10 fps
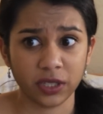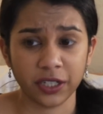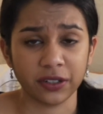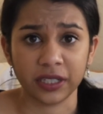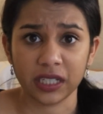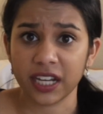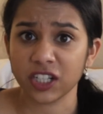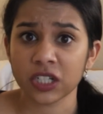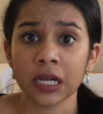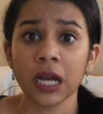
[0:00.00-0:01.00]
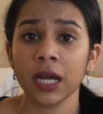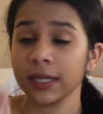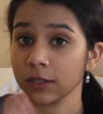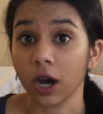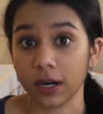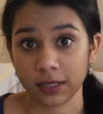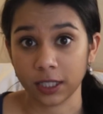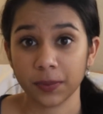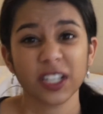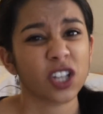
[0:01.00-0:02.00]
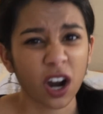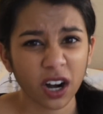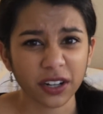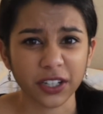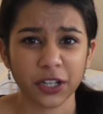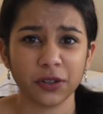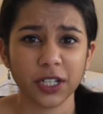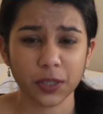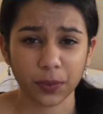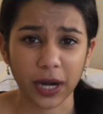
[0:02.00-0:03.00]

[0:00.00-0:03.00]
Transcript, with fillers: that you're engaged talk to them it's hard and you need to